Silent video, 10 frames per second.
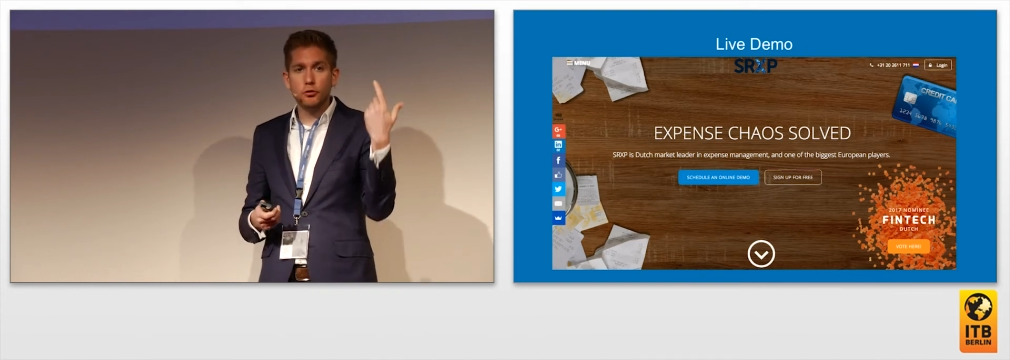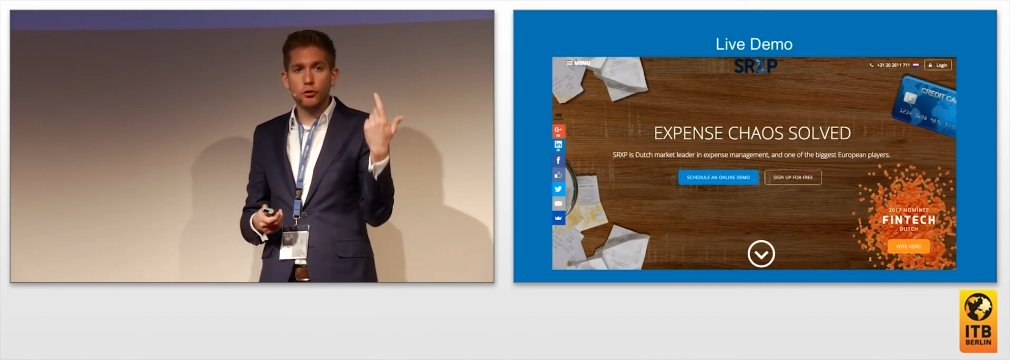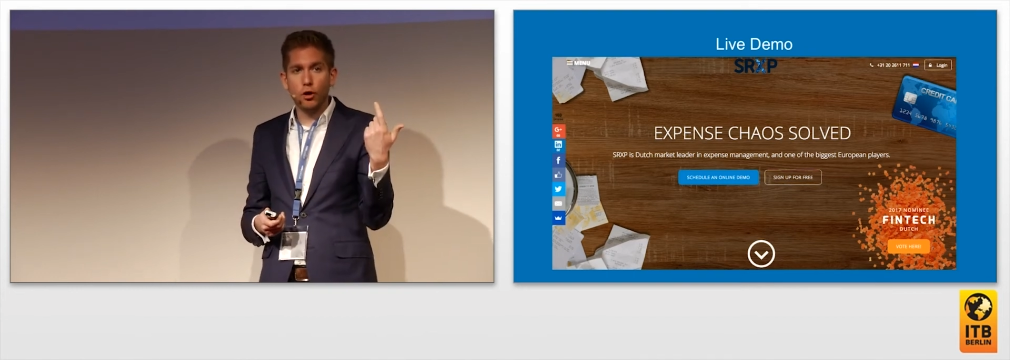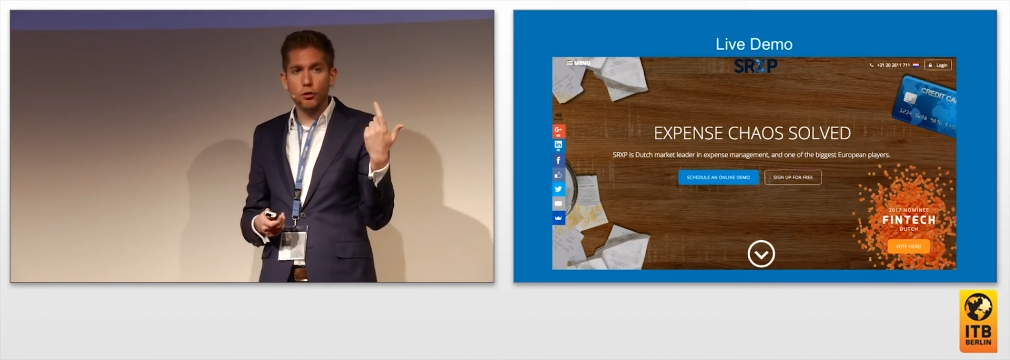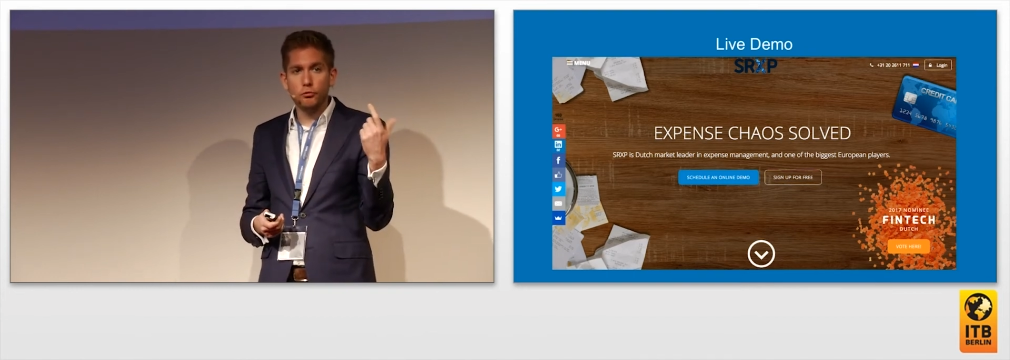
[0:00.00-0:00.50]
to
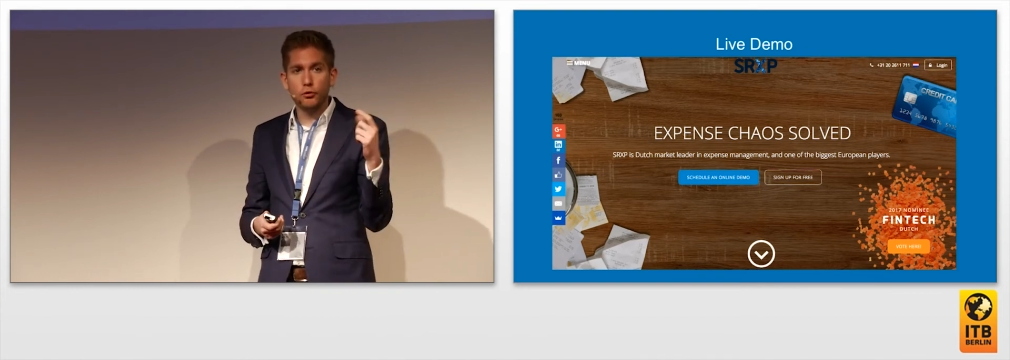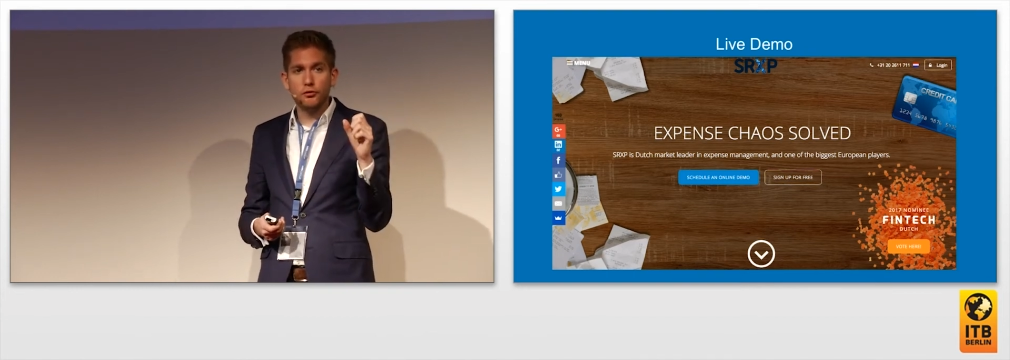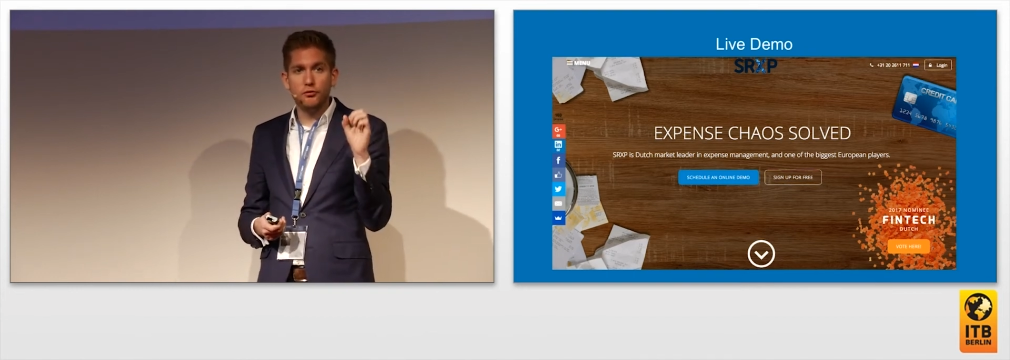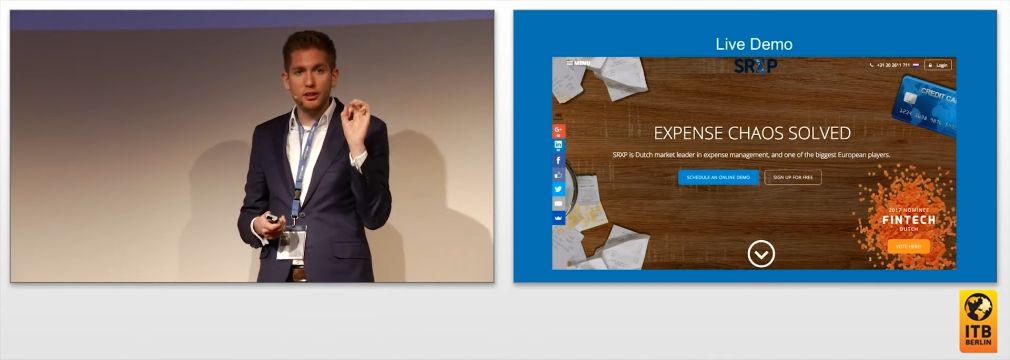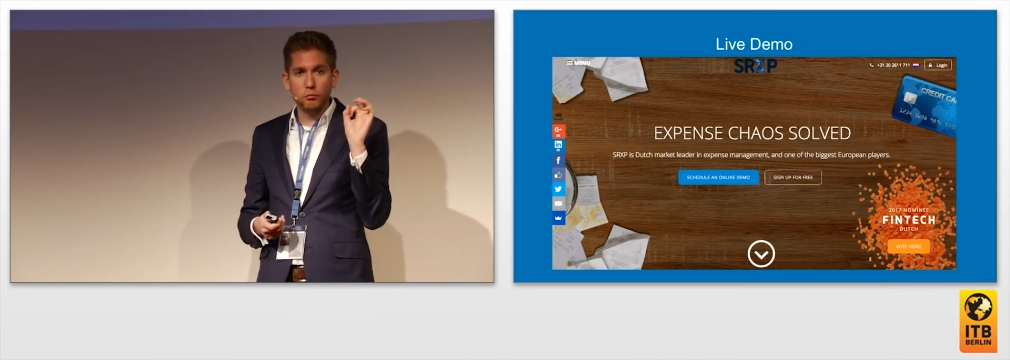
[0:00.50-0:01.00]
go to the
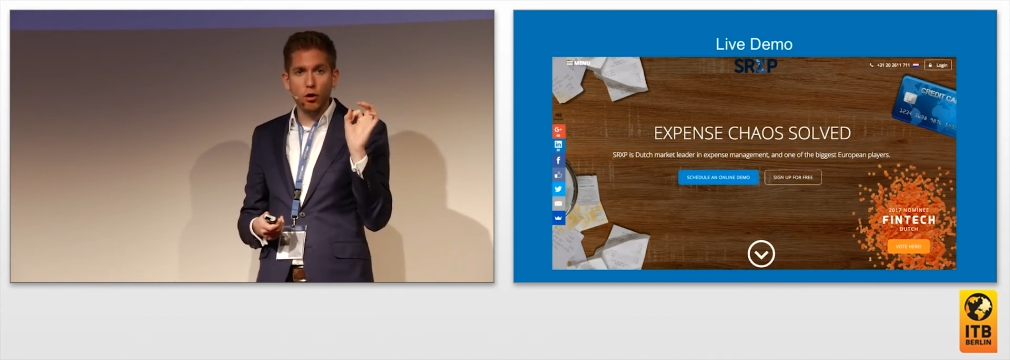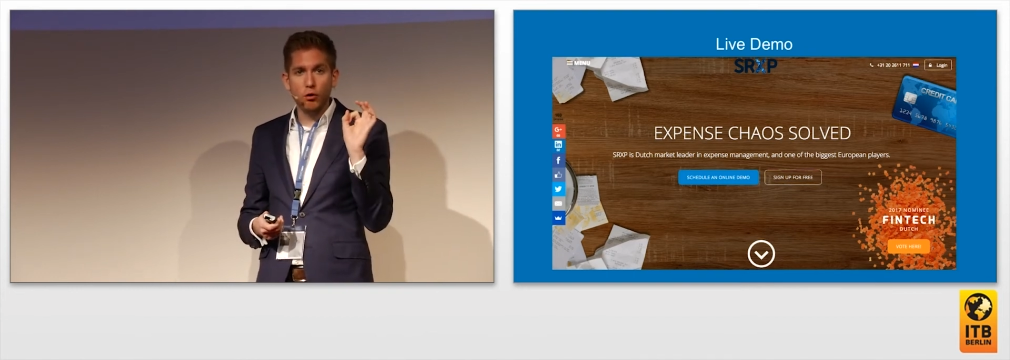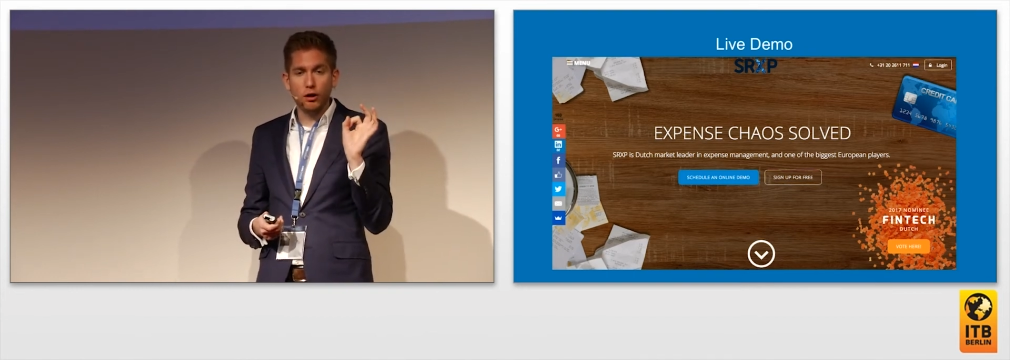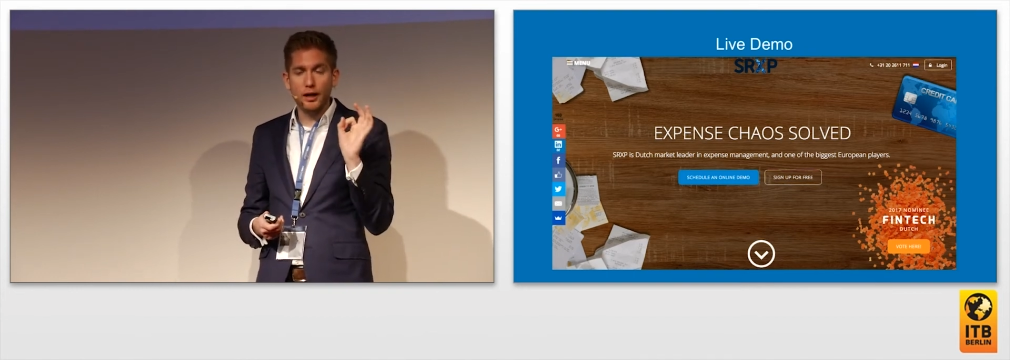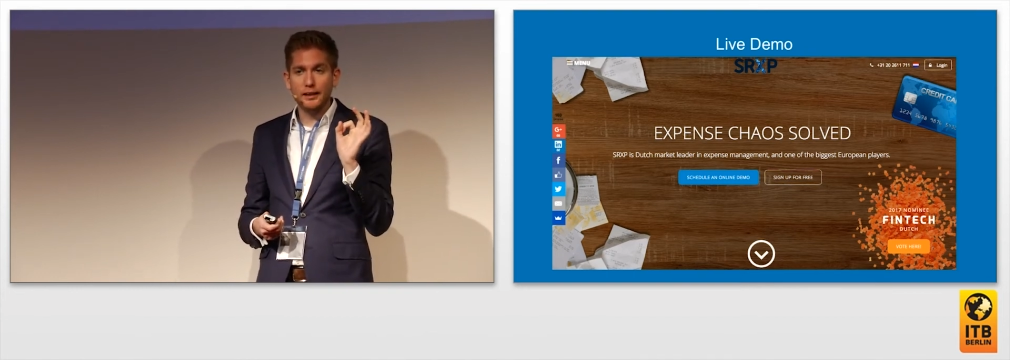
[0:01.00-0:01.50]

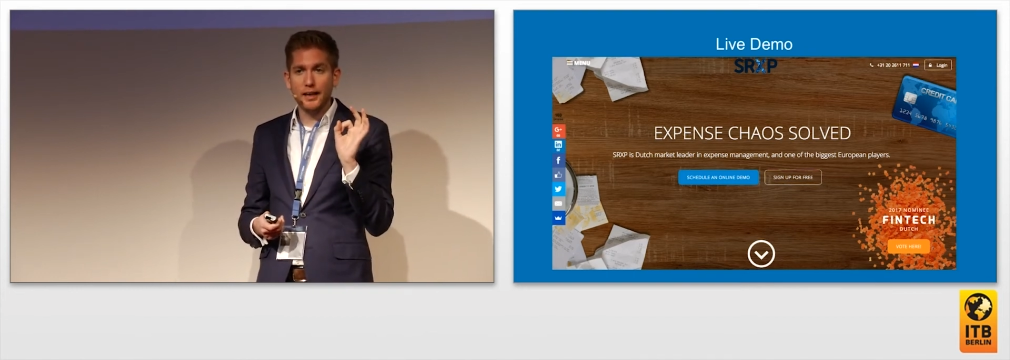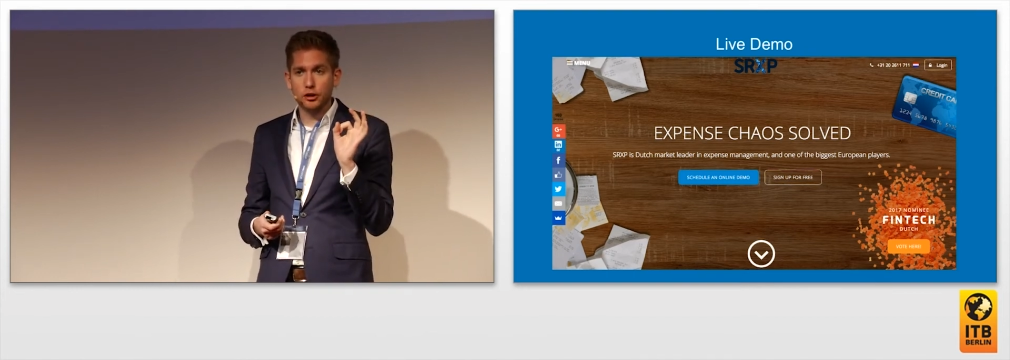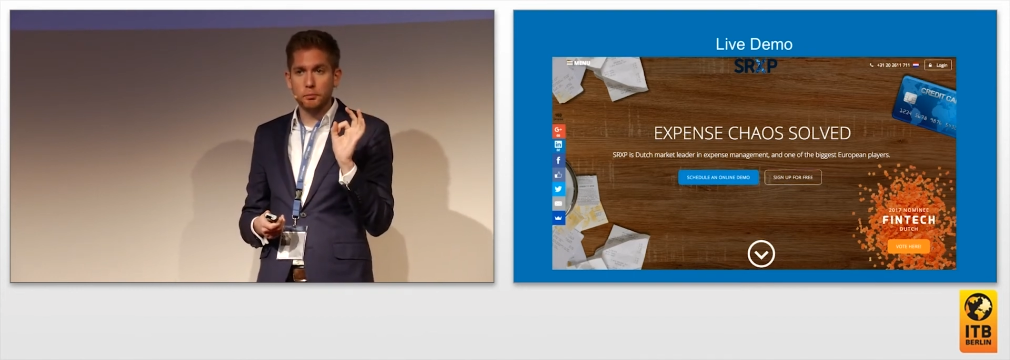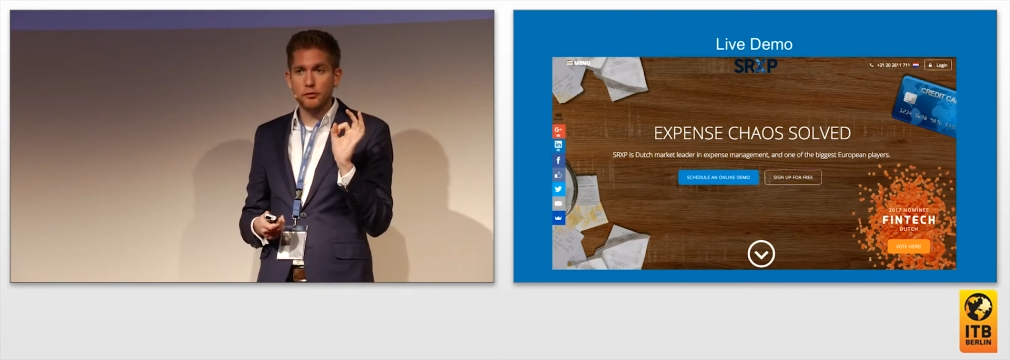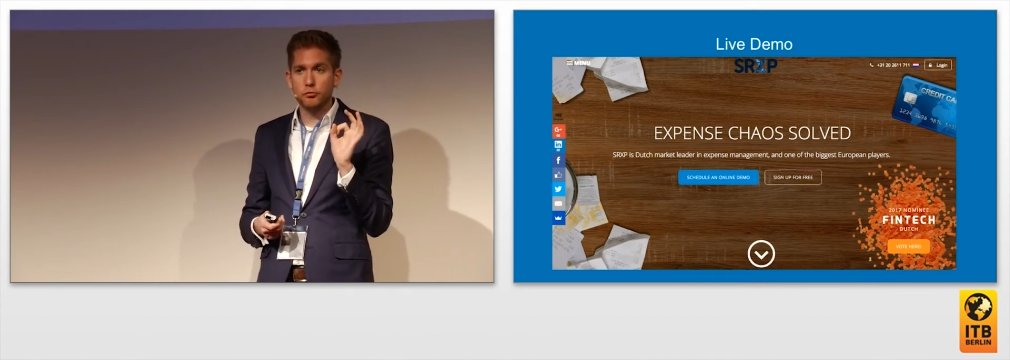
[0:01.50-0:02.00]
zero-click
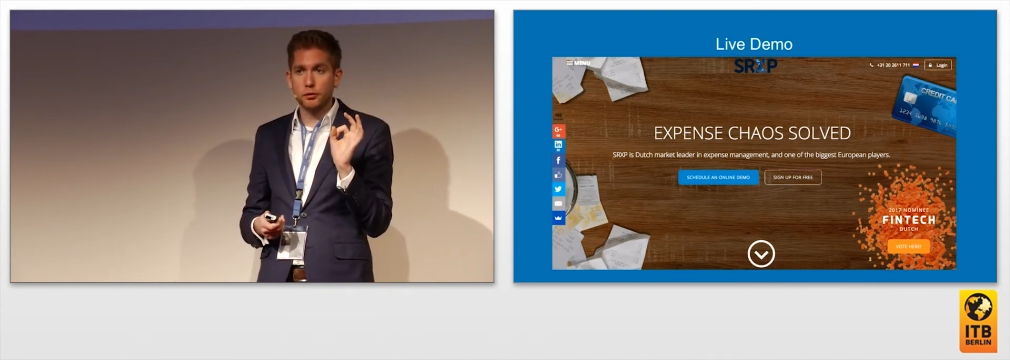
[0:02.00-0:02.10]
expense